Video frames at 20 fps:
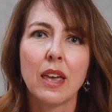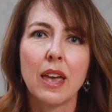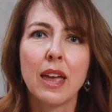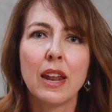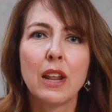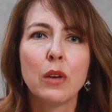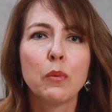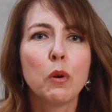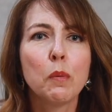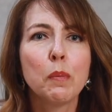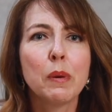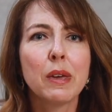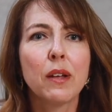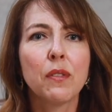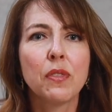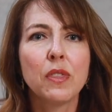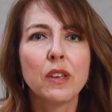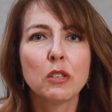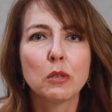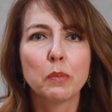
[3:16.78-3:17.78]
And it will be
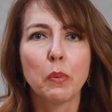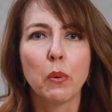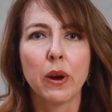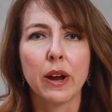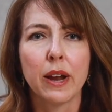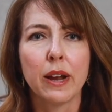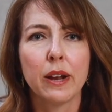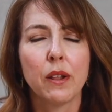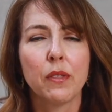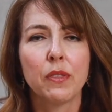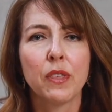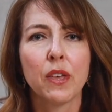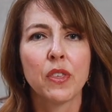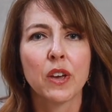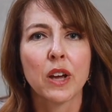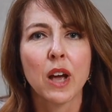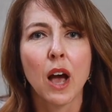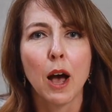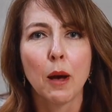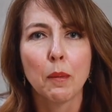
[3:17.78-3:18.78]
at this point that
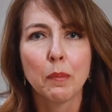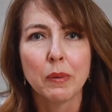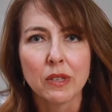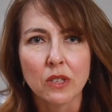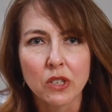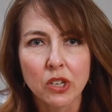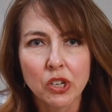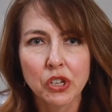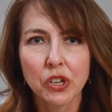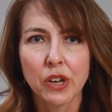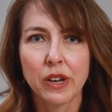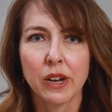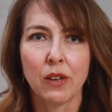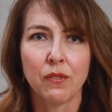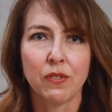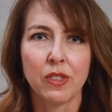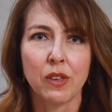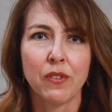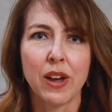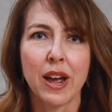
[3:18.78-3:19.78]
the composition
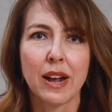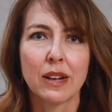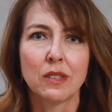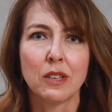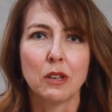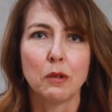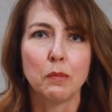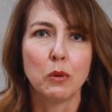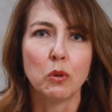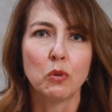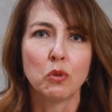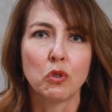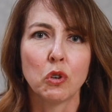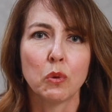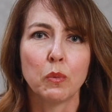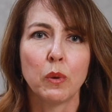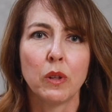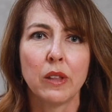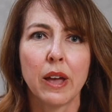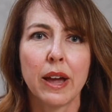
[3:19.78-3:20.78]
of the vaccine booster
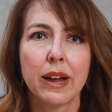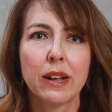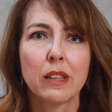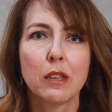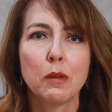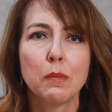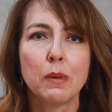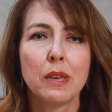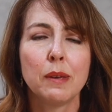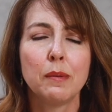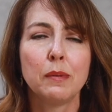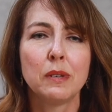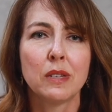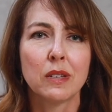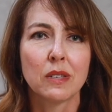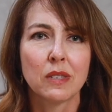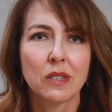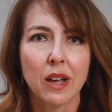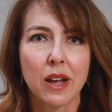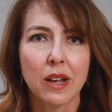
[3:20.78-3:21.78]
will likely be
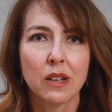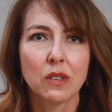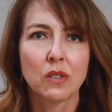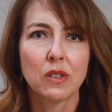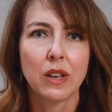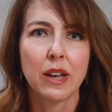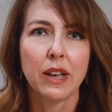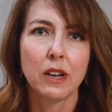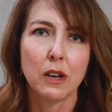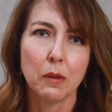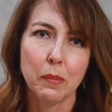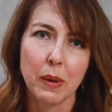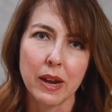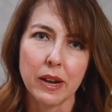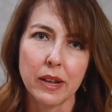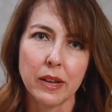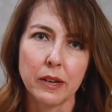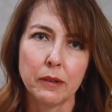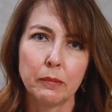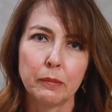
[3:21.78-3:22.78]
discussed and
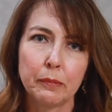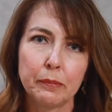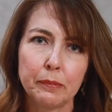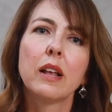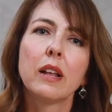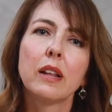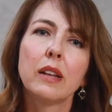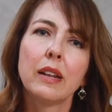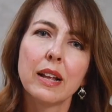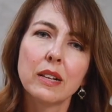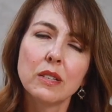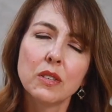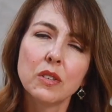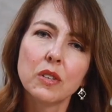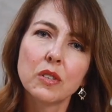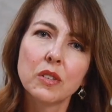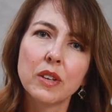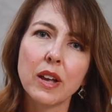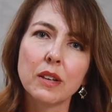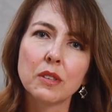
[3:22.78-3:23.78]
debated. Let's
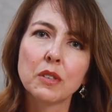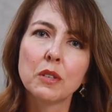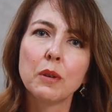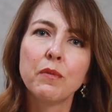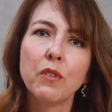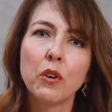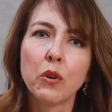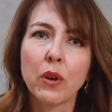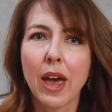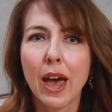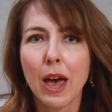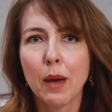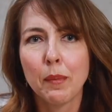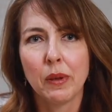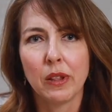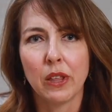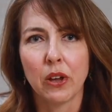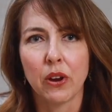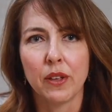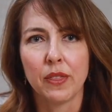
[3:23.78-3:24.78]
discuss some
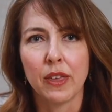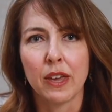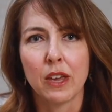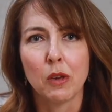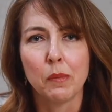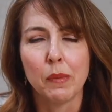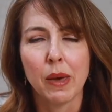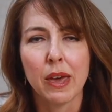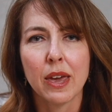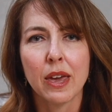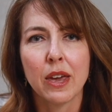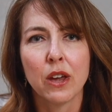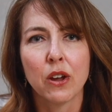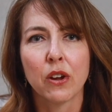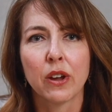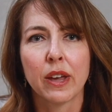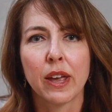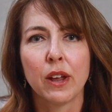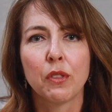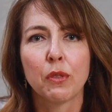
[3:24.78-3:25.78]
vocabulary that you may
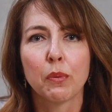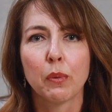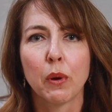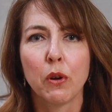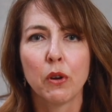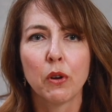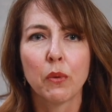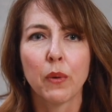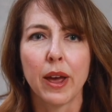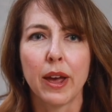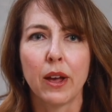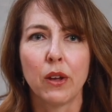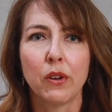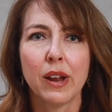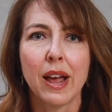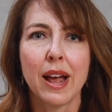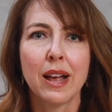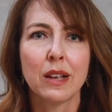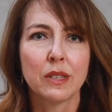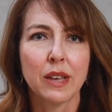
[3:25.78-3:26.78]
hear get thrown
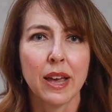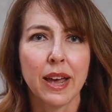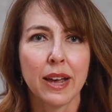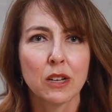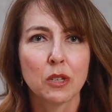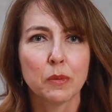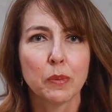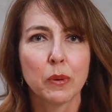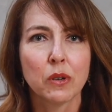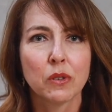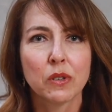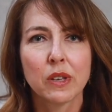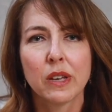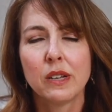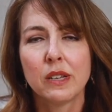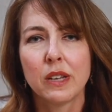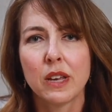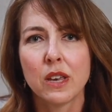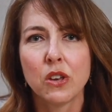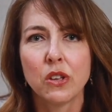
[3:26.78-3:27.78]
around as experts
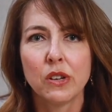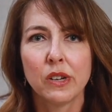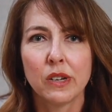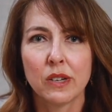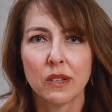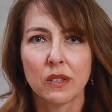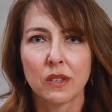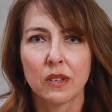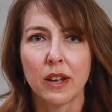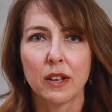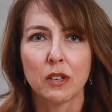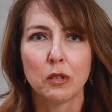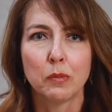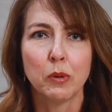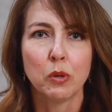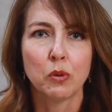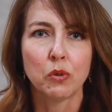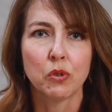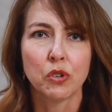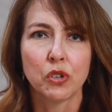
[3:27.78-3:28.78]
continue to discuss
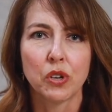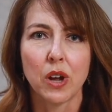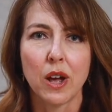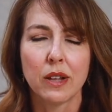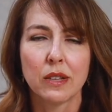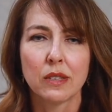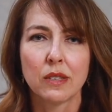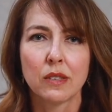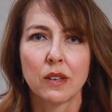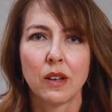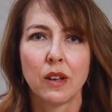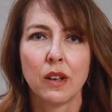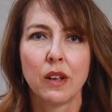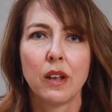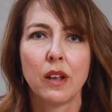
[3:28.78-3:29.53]
booster shots.